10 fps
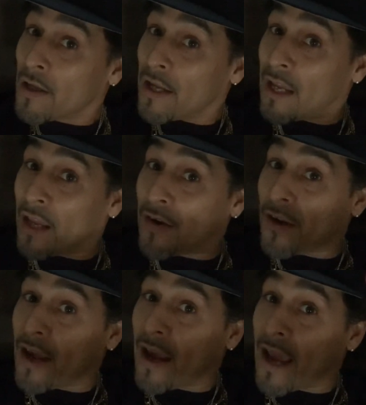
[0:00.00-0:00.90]
And
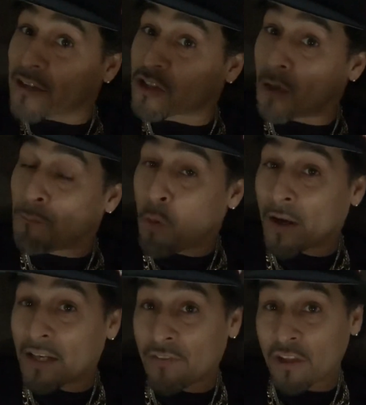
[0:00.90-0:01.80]
at some
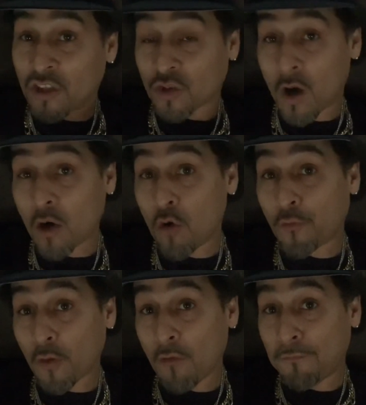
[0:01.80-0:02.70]
point in this struggle
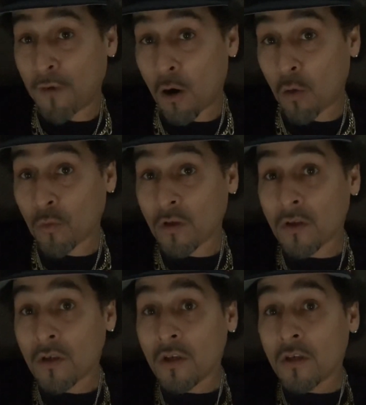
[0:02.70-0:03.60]
for the phone,
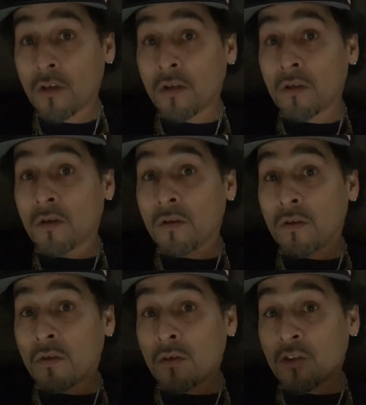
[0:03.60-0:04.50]

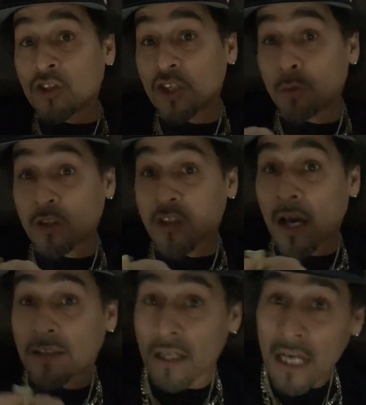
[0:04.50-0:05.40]
she was
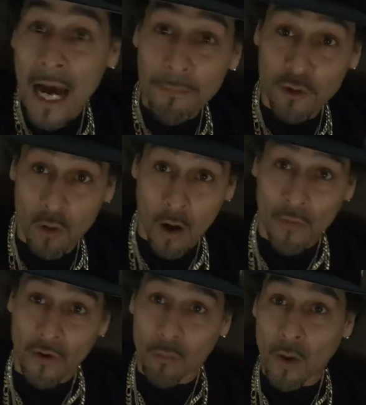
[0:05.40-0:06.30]
like, the cops are on
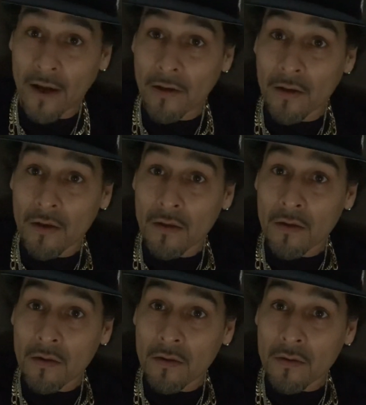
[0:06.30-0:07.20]
their way.
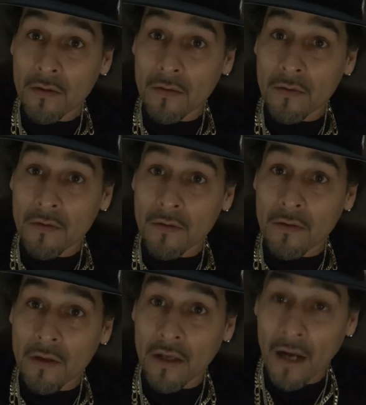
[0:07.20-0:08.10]

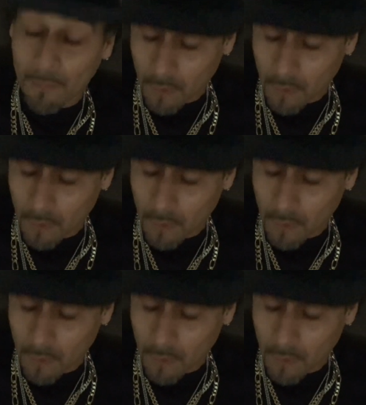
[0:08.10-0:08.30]
And I'm